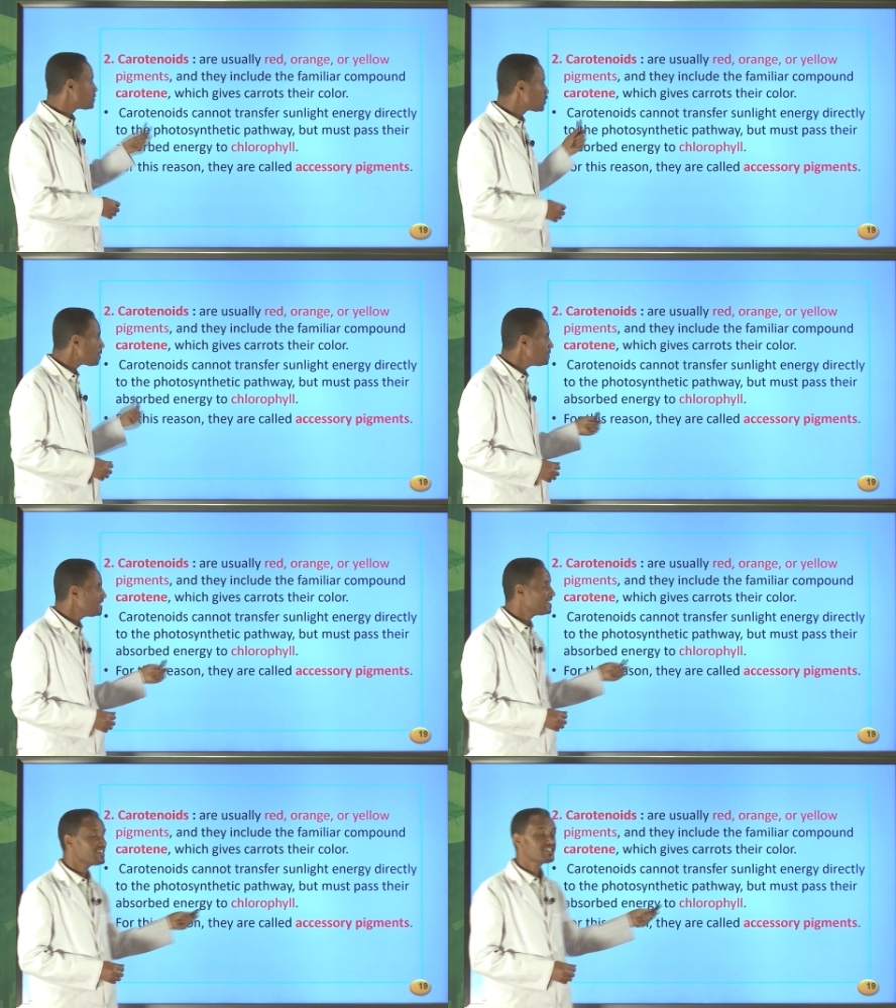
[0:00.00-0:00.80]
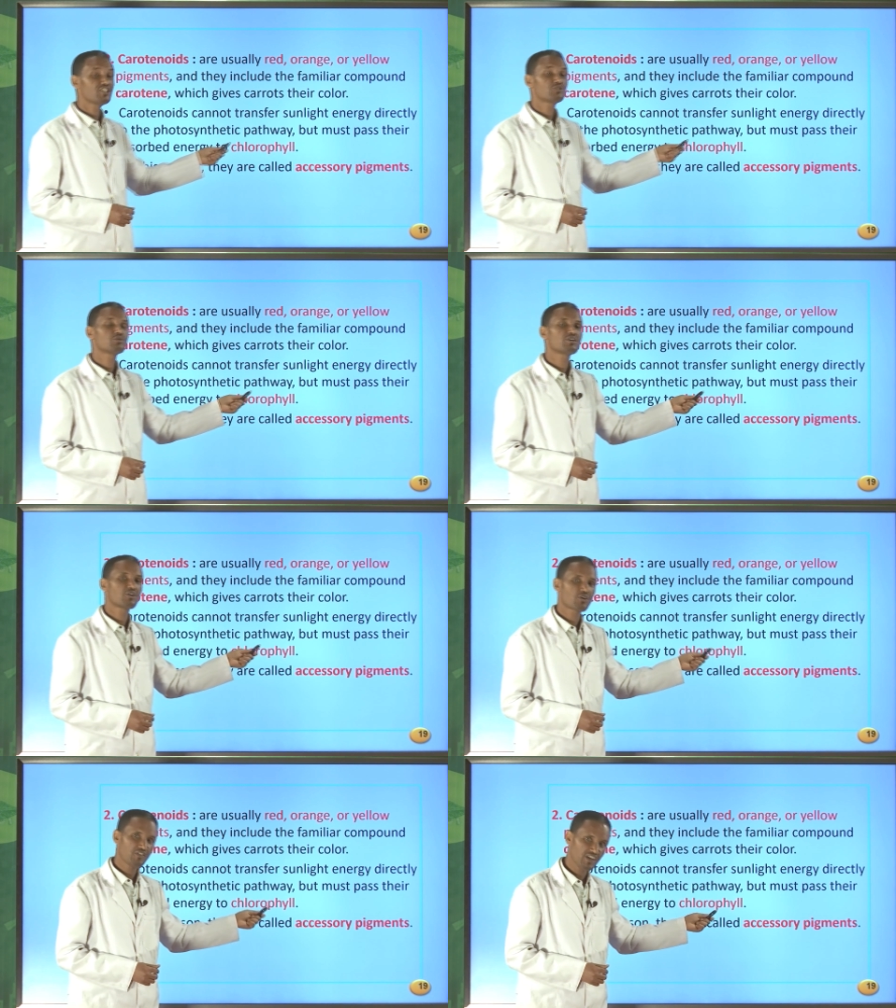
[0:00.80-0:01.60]
absorbed energy to
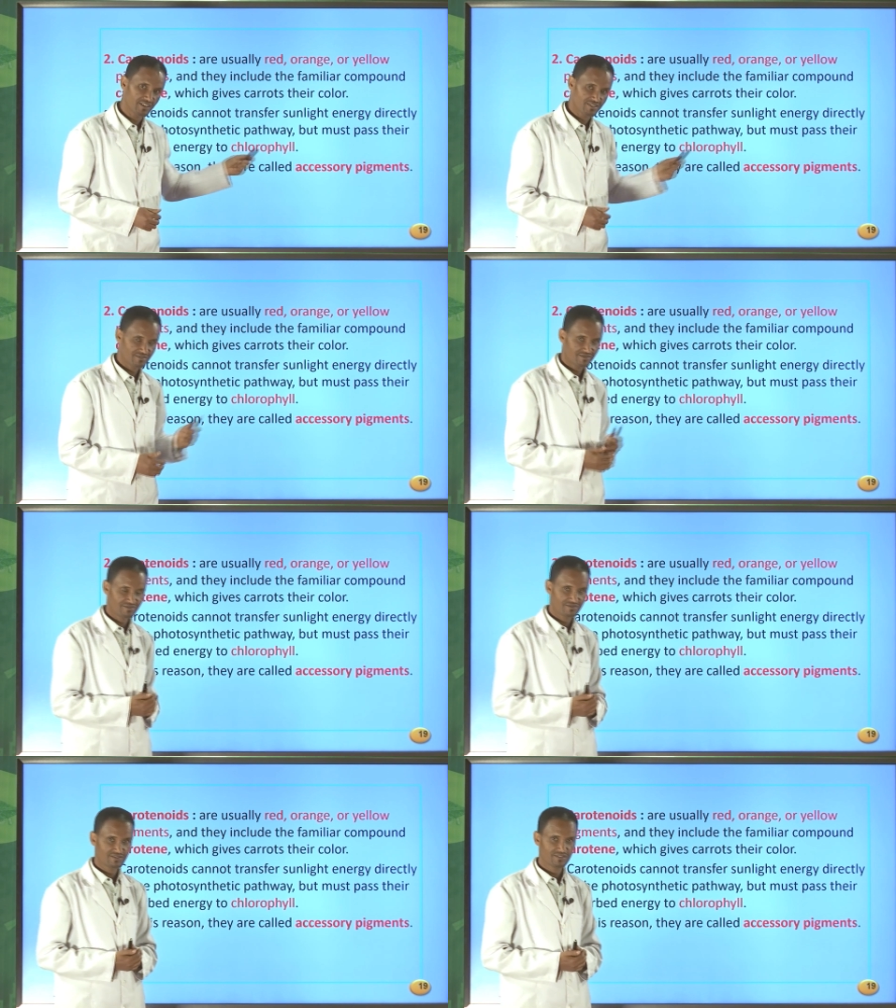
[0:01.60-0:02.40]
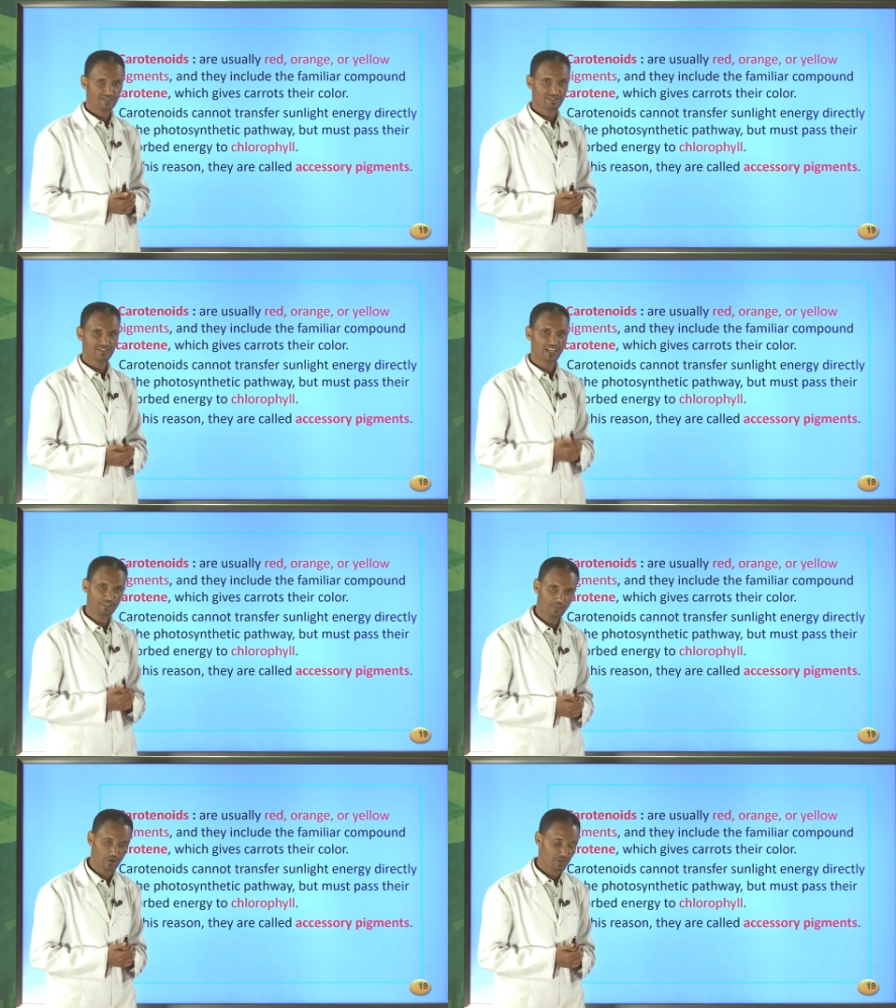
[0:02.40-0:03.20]
chlorophyll.
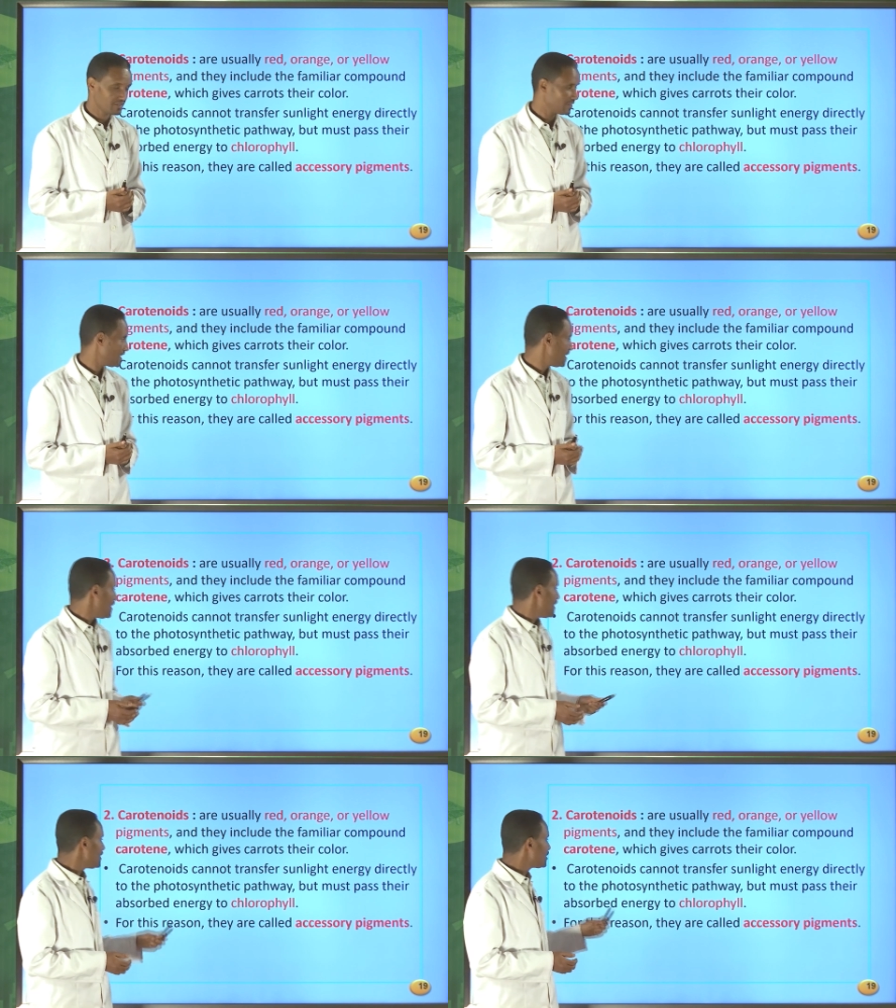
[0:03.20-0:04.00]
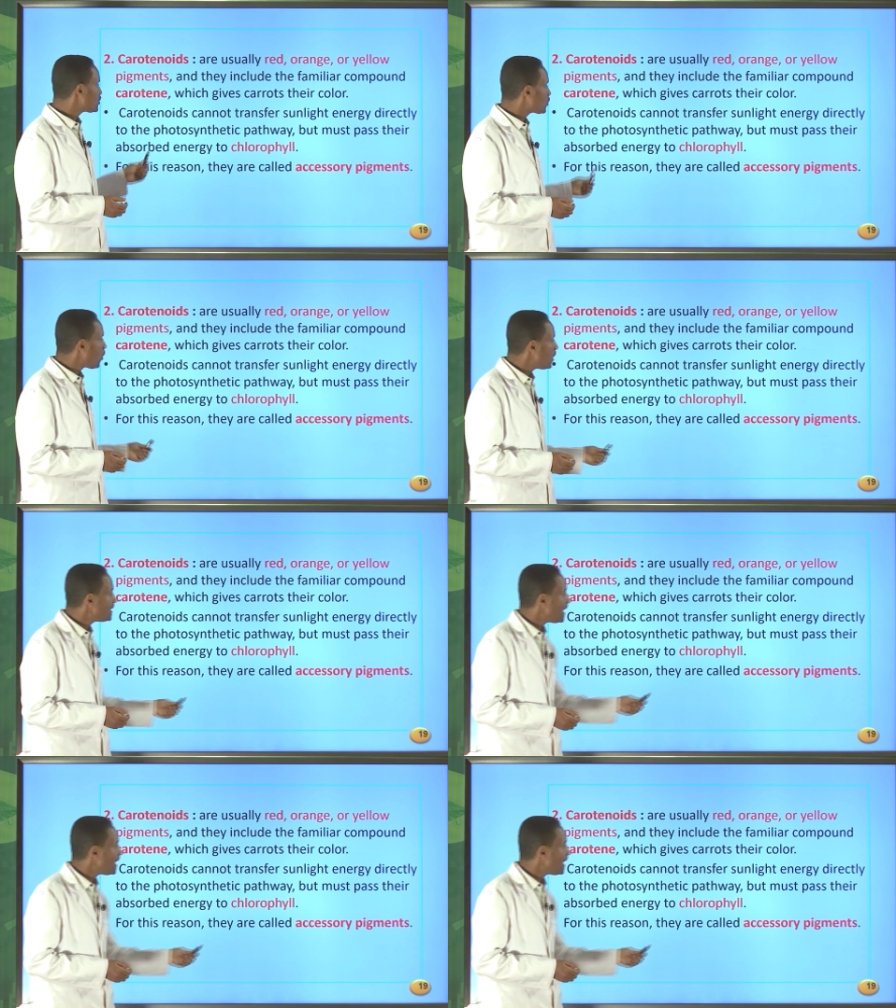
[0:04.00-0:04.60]
Therefore, it is called